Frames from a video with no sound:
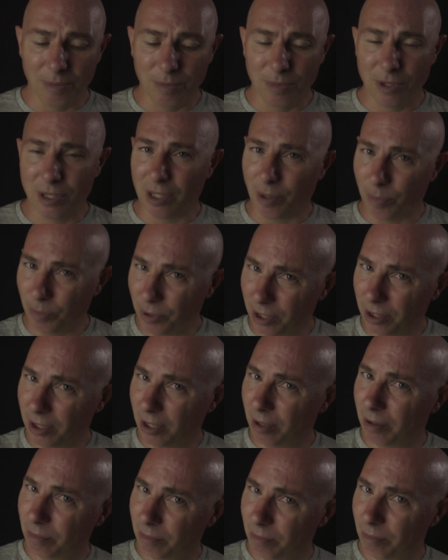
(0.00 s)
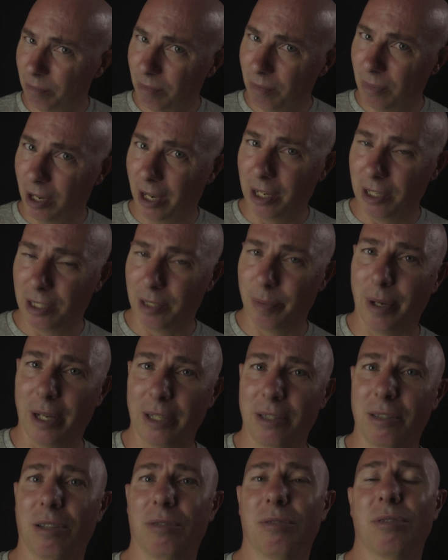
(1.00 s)
something that
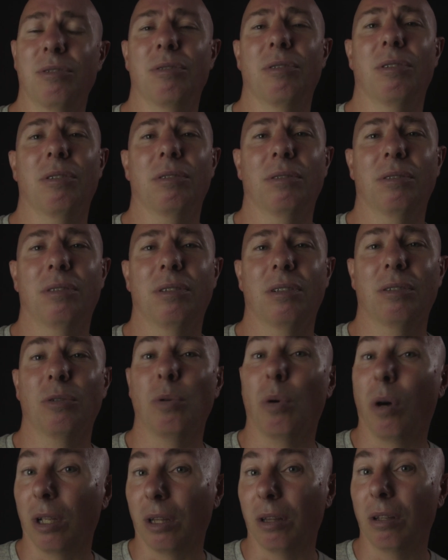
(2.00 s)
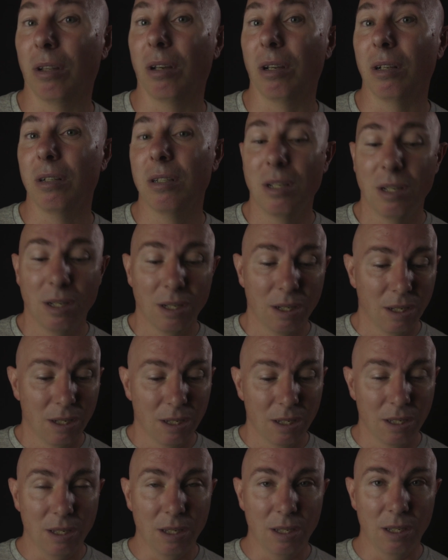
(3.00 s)
ASMR touches on quite a lot,
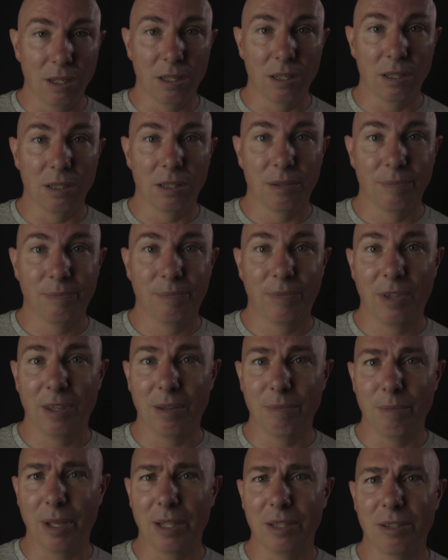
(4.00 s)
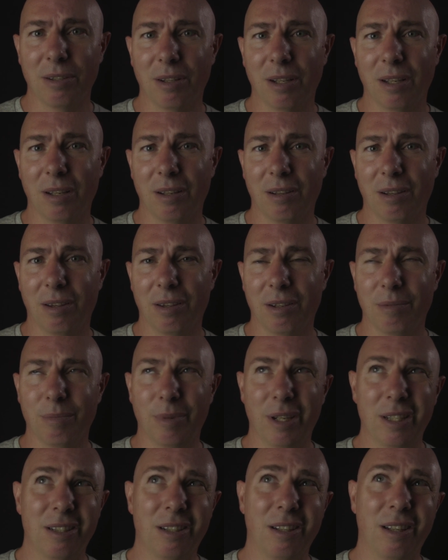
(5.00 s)
is the mental health. And
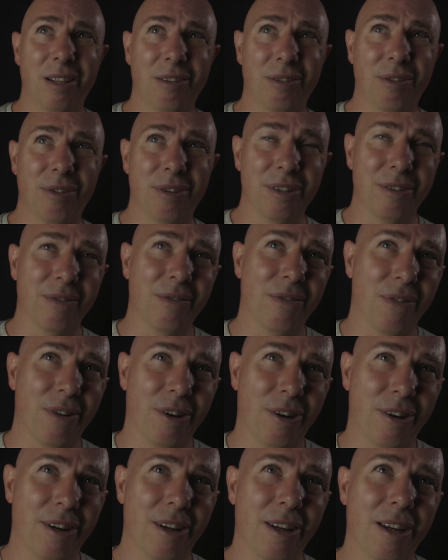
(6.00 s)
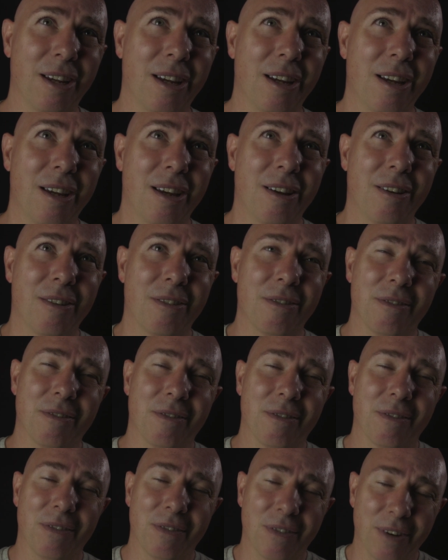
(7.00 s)
mental health is a very,
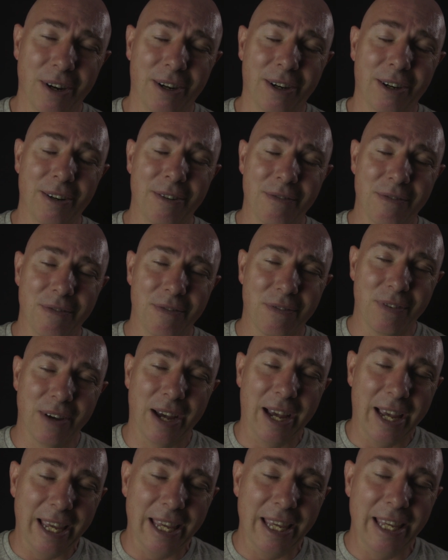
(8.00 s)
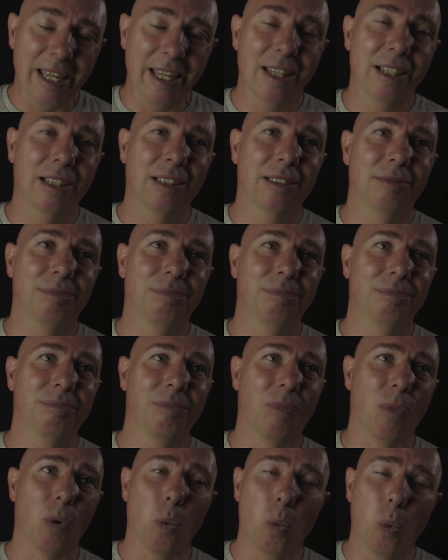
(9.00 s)
very vague
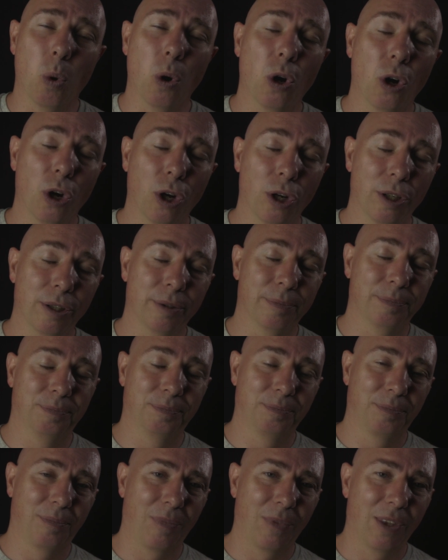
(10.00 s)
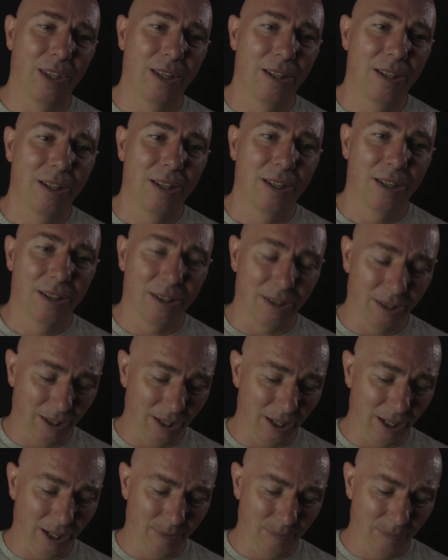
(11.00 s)
word.
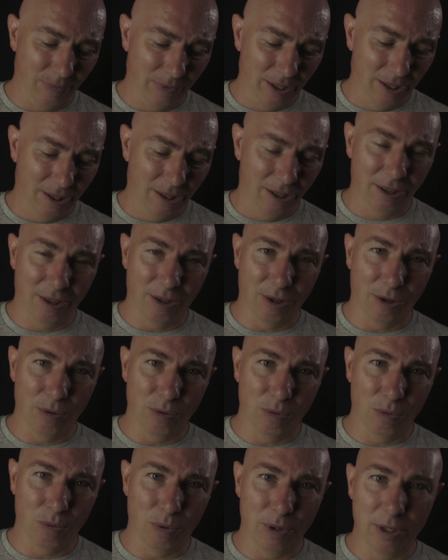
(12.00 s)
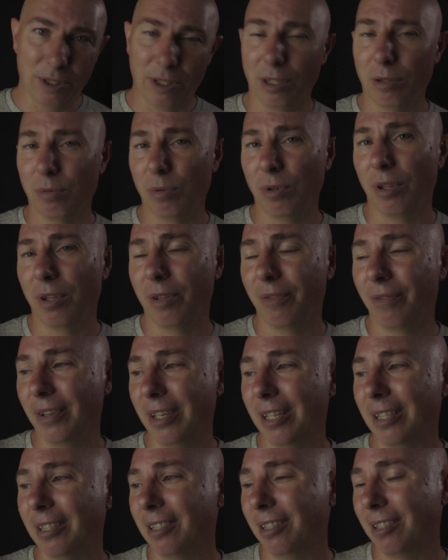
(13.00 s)
Okay, we deal with
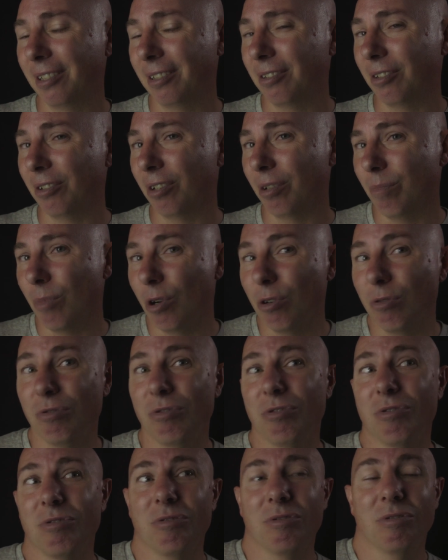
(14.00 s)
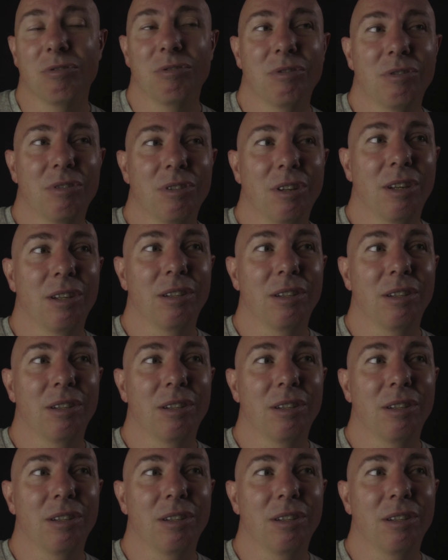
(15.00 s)
feelings and emotions,